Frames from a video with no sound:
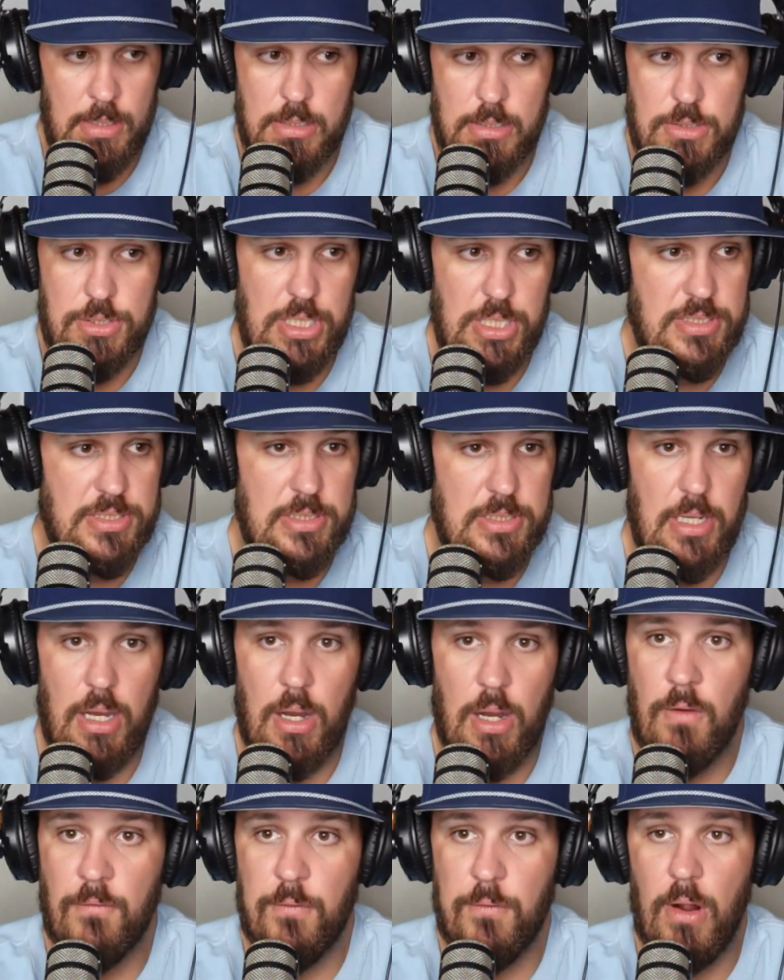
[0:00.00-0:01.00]
just
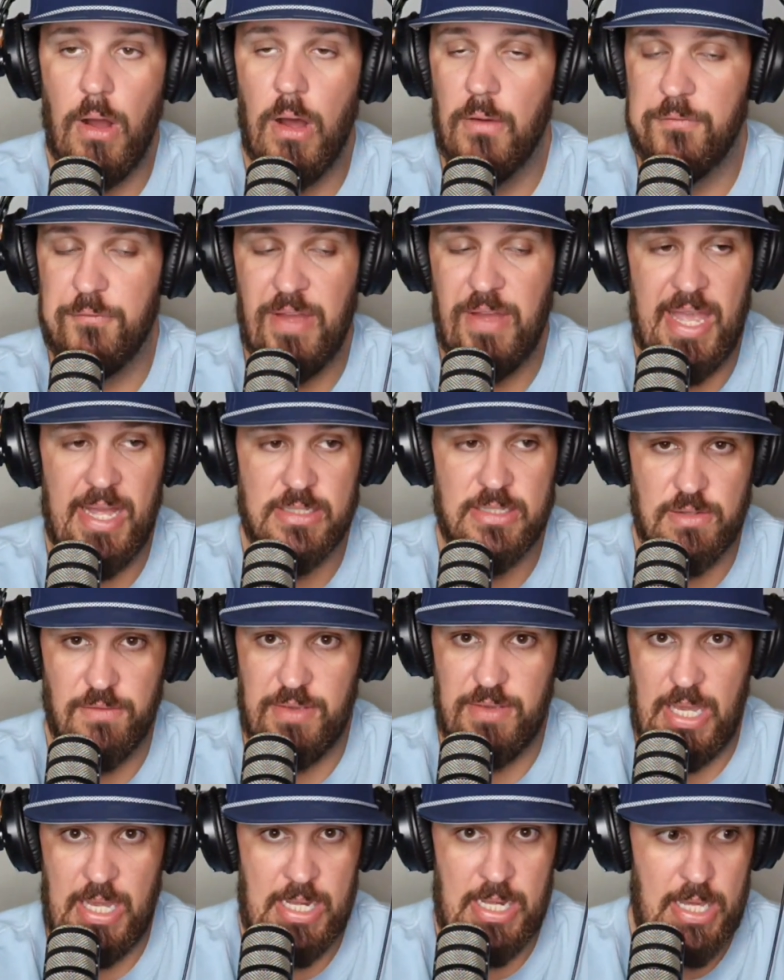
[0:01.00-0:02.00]
overall fans of
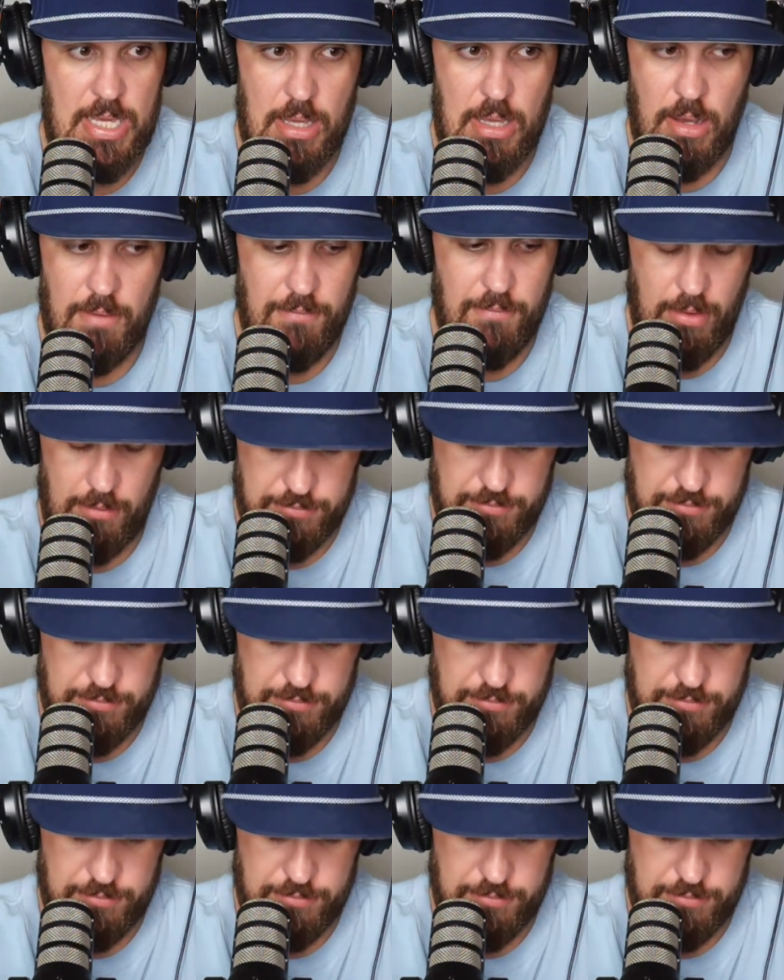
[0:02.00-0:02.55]
of